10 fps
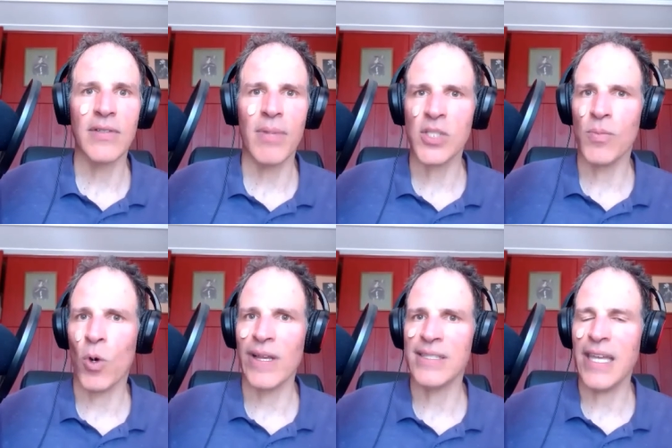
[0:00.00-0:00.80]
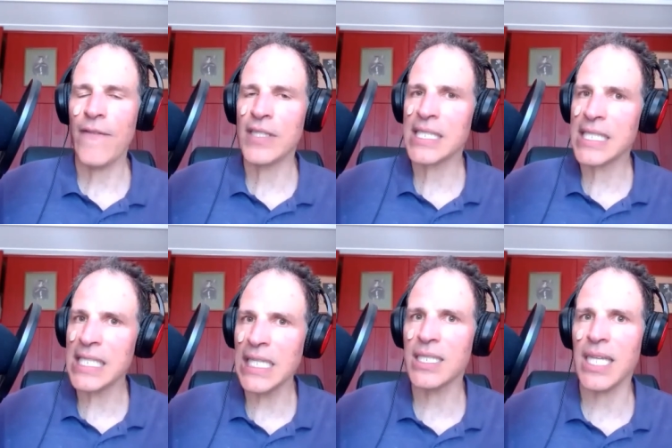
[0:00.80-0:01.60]
much more as a
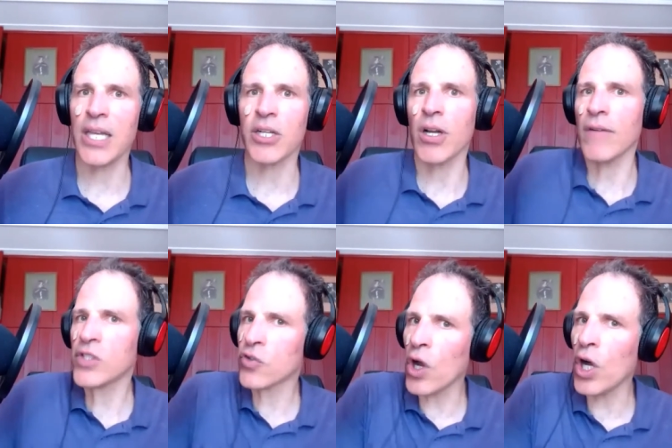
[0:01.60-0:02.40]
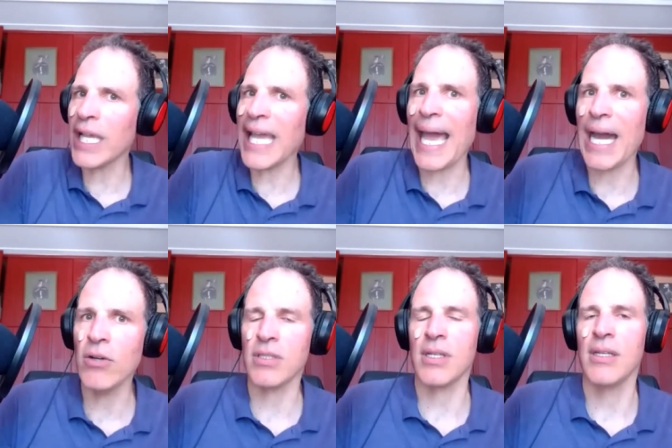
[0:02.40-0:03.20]
facilitator of drawing
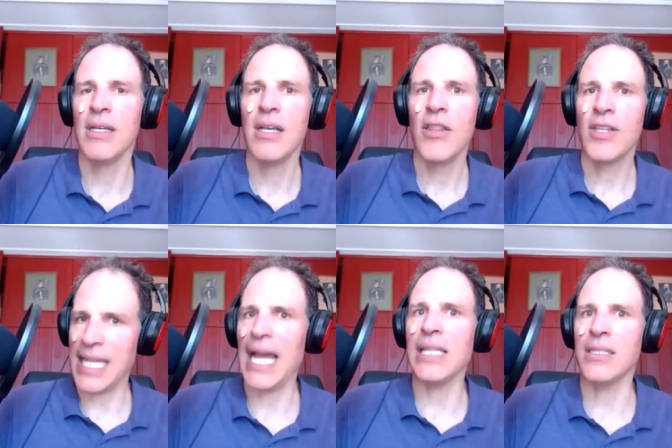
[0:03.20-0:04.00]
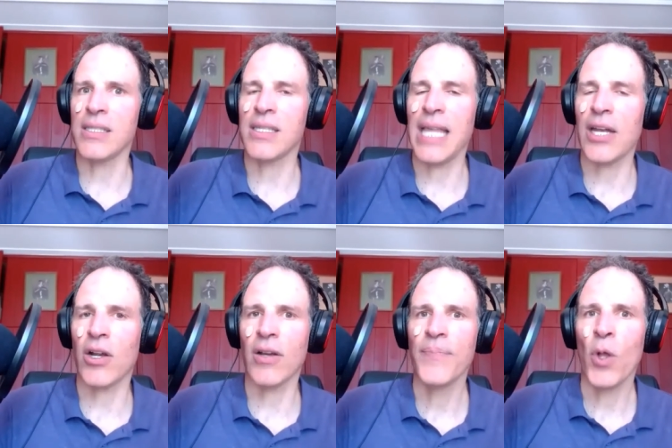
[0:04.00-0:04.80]
out the talents that
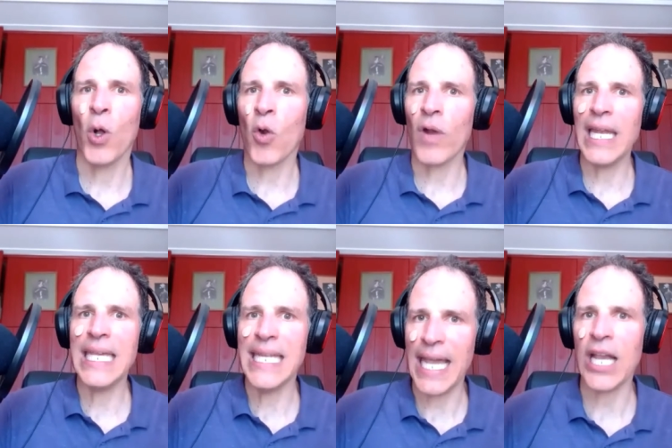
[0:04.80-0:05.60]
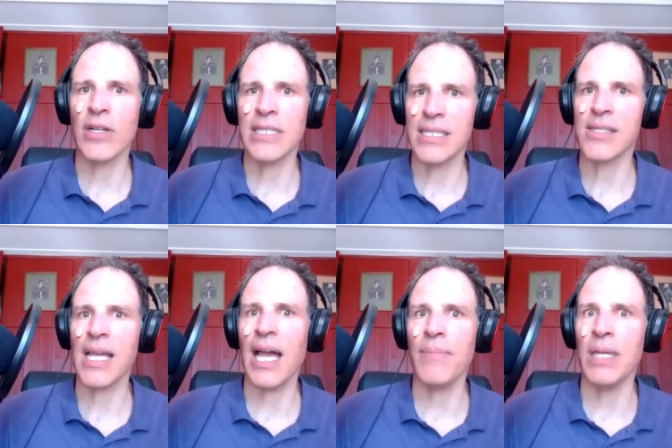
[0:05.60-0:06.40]
are already inherent
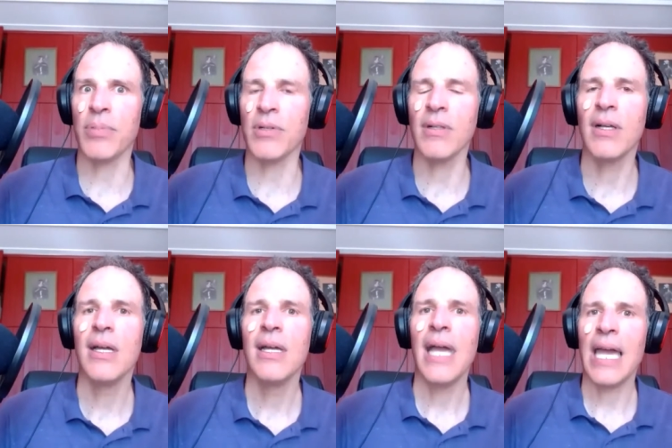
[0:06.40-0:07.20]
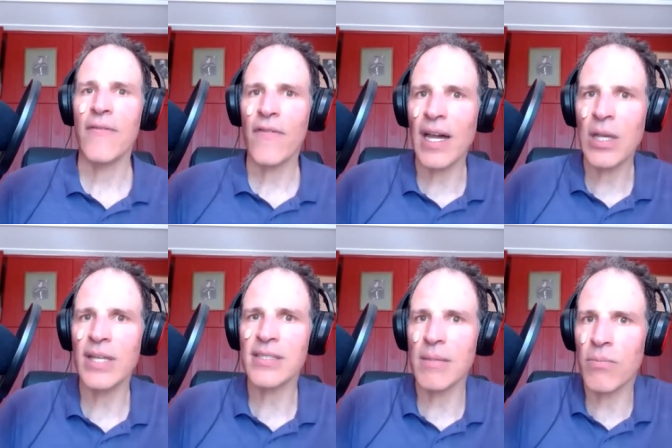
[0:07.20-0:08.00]
inside people and finding
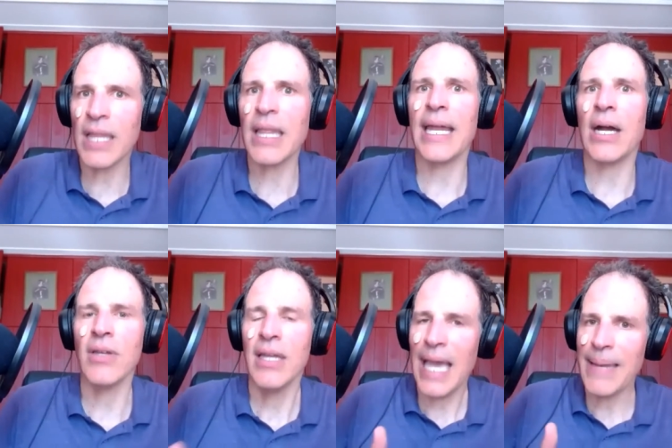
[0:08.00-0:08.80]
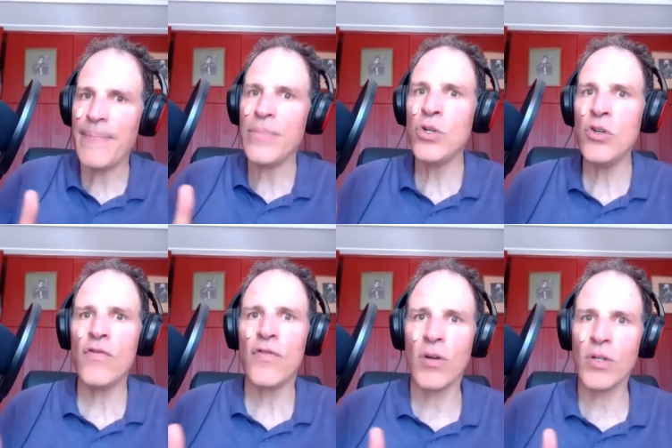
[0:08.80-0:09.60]
ways to bring that out and
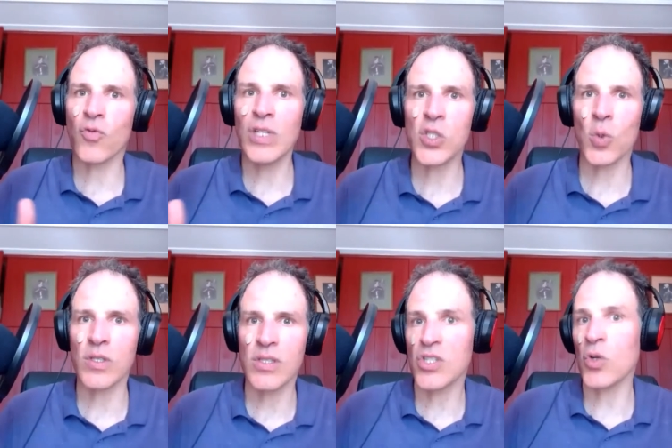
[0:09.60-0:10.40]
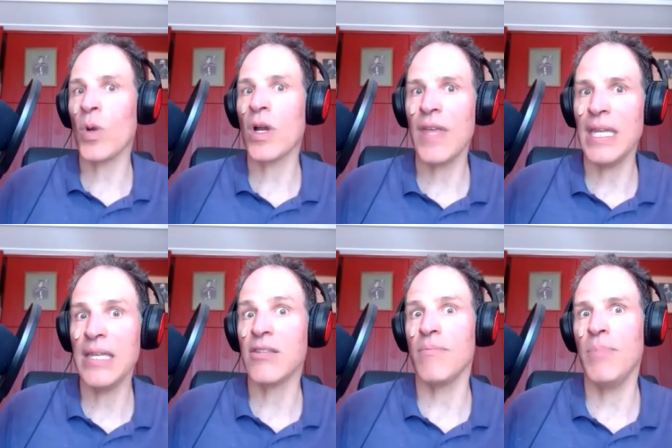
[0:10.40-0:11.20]
move those resources to where they
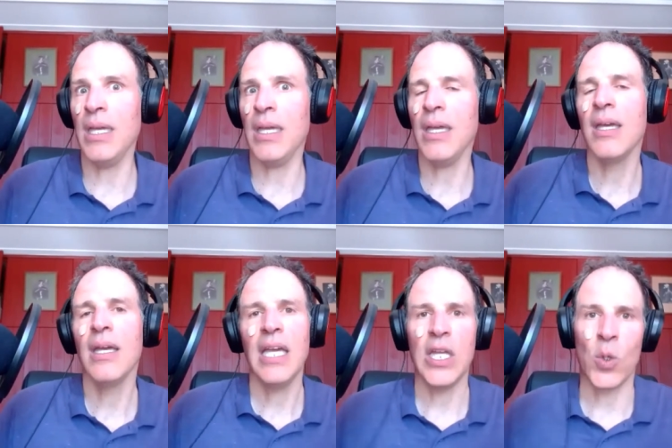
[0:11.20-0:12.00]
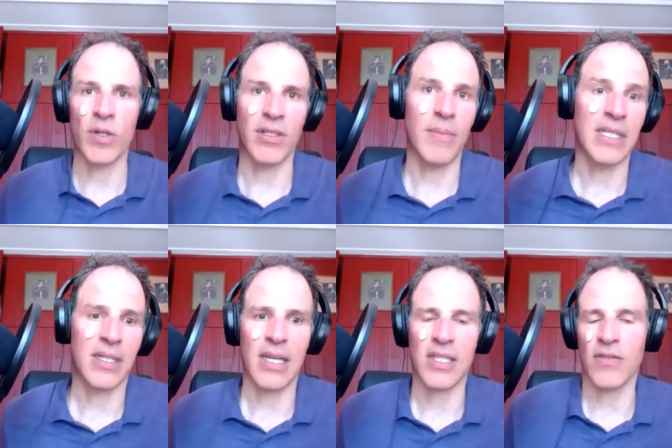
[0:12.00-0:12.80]
need to be in order to be
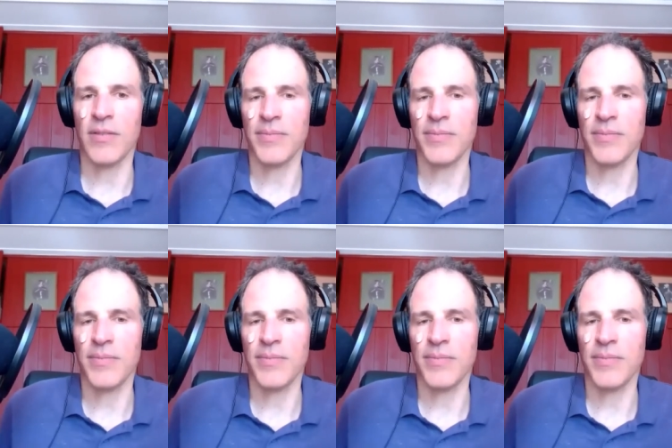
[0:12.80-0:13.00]
successful.